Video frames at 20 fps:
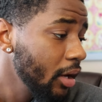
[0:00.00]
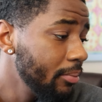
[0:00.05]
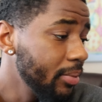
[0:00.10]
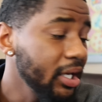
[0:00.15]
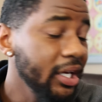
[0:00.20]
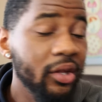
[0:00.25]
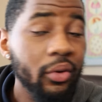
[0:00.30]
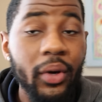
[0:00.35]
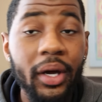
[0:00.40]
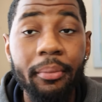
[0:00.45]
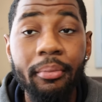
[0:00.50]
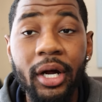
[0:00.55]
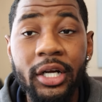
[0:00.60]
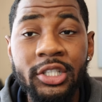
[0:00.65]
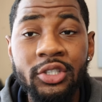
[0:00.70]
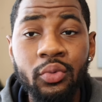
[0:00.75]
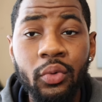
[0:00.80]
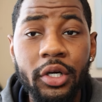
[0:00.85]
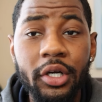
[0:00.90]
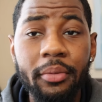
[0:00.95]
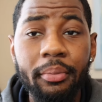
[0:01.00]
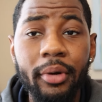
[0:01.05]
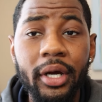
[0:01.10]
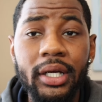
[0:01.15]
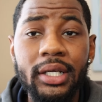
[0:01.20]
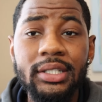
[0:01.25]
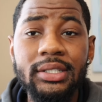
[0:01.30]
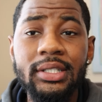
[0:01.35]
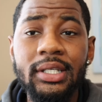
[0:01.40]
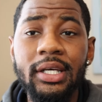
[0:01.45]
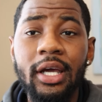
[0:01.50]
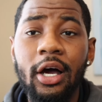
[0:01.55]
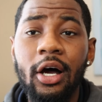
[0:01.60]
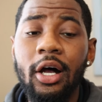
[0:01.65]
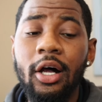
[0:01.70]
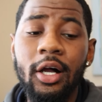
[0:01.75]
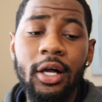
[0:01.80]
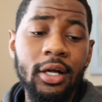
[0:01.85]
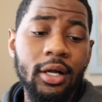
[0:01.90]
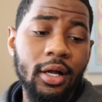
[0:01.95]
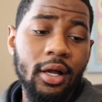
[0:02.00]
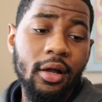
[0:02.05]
But either way, bro, just wanted to bring this to y'all.